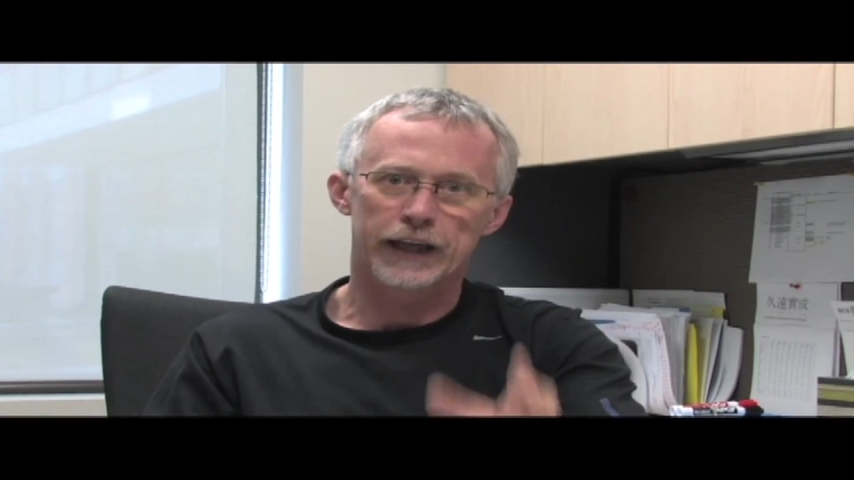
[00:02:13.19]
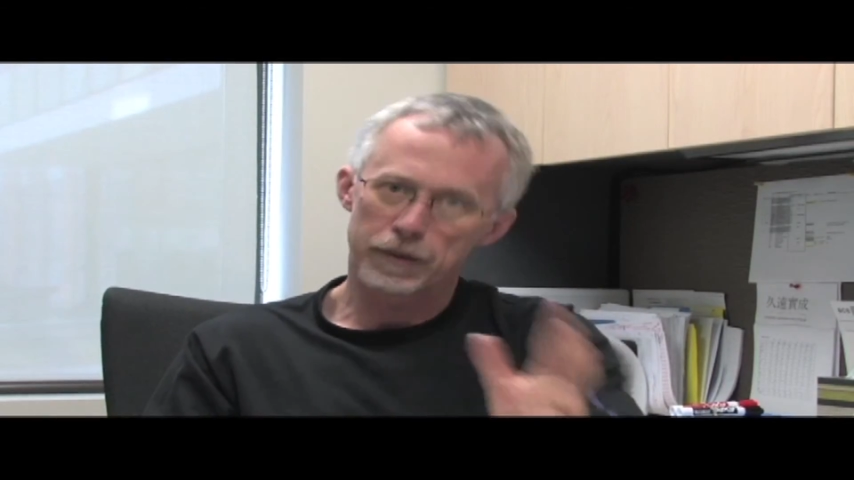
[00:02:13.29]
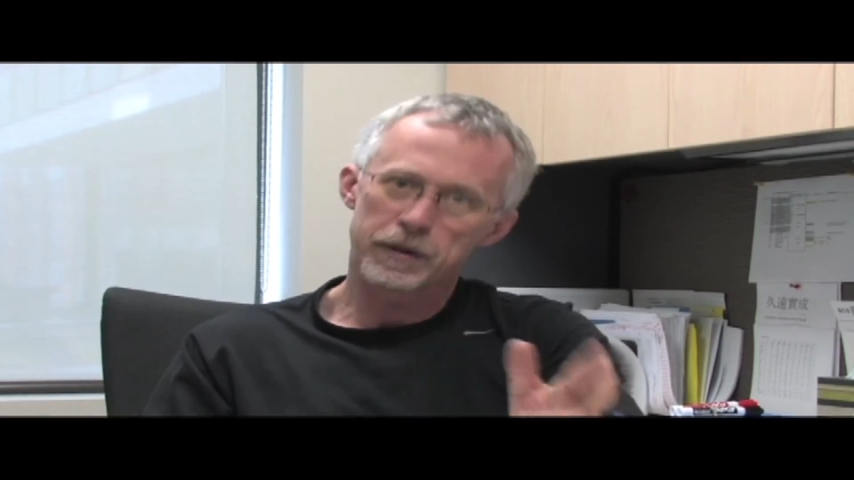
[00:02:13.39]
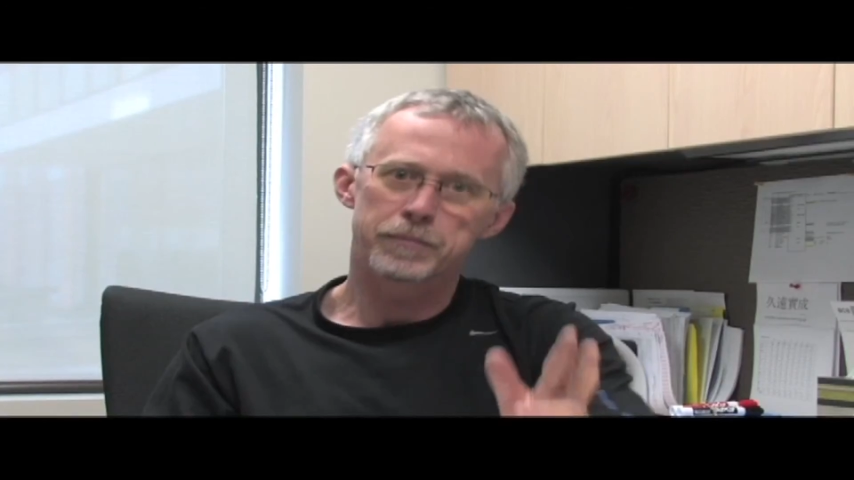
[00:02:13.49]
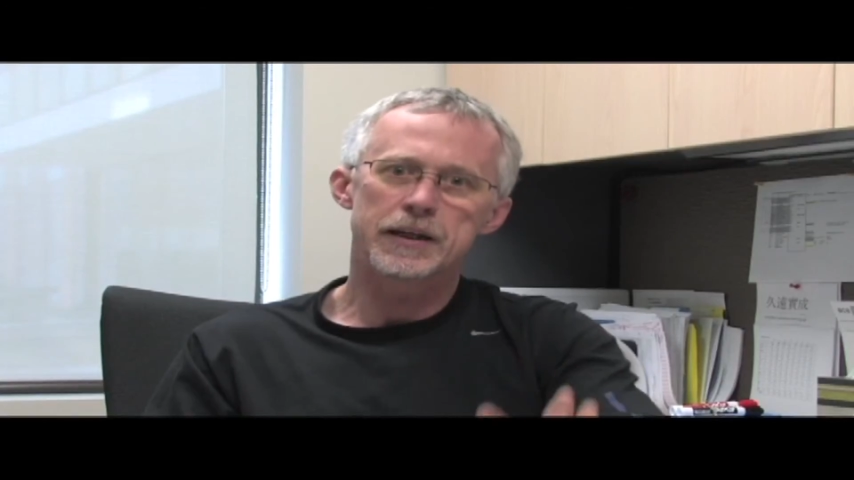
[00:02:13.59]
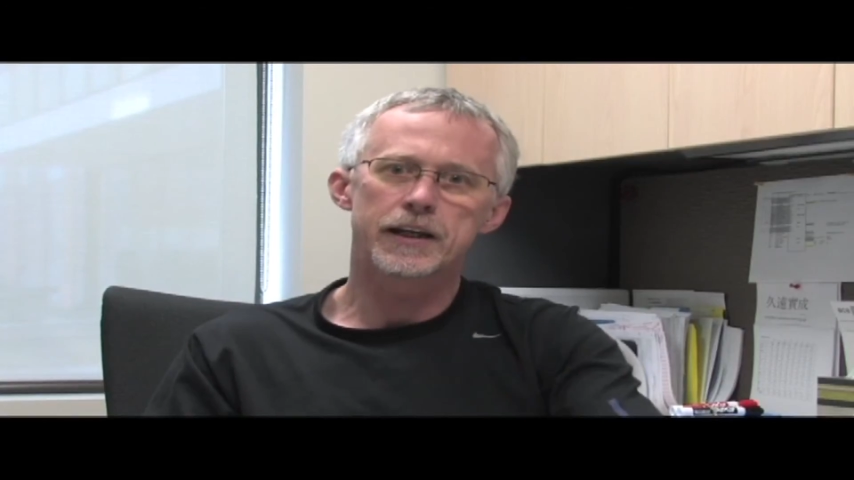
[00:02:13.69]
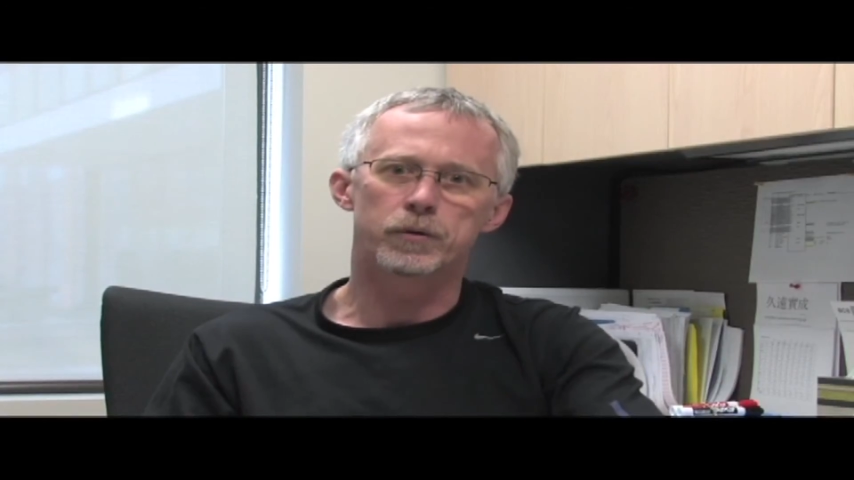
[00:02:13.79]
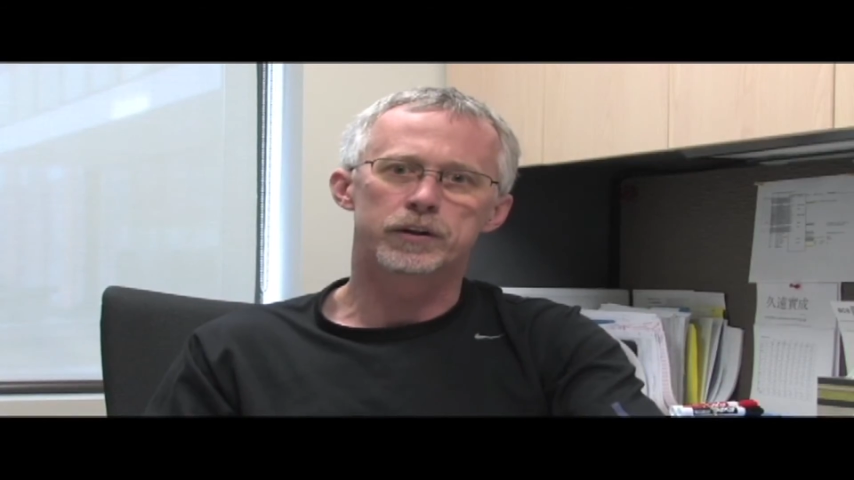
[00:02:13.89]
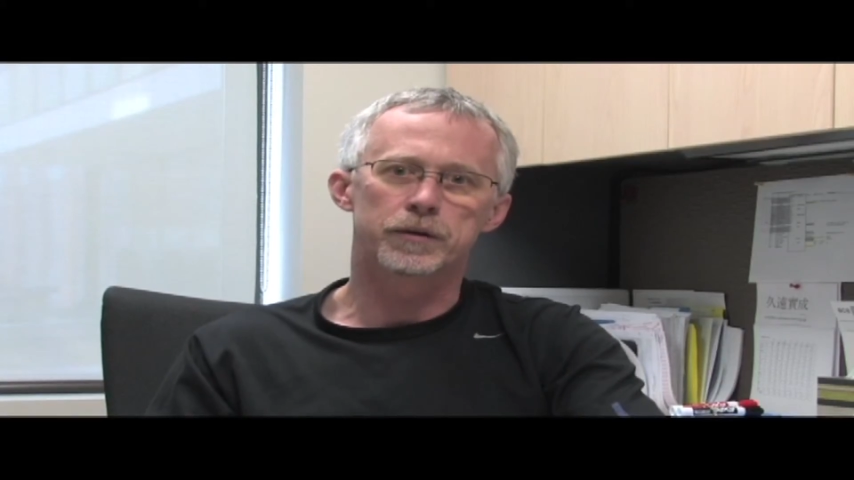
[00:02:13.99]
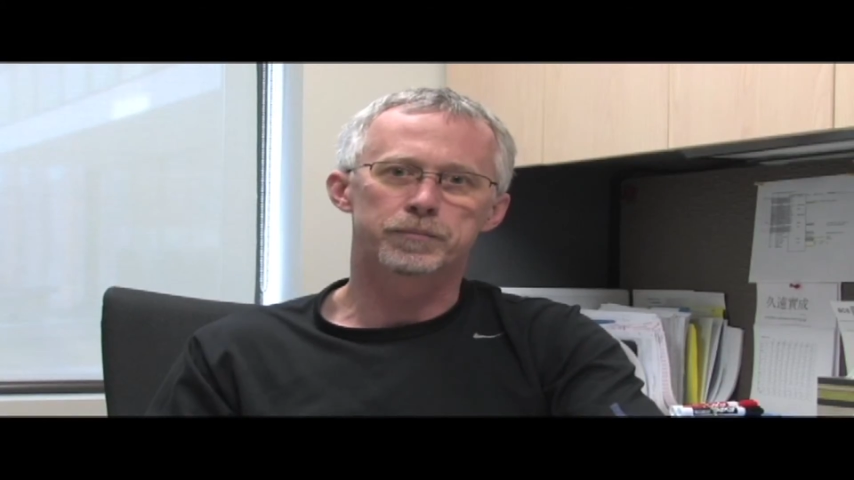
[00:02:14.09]
Get me a meeting
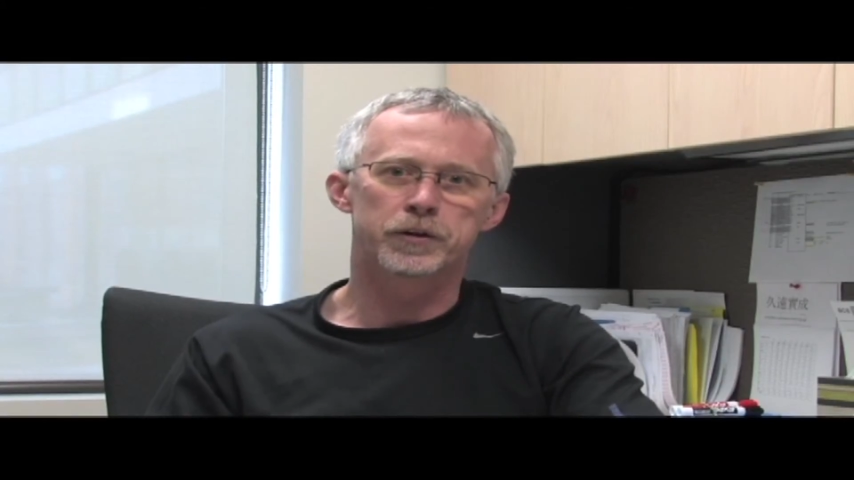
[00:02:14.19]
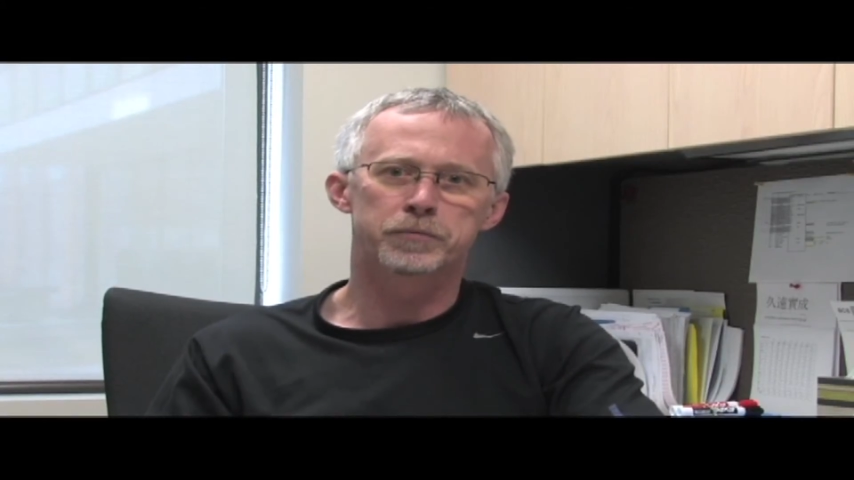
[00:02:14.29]
with the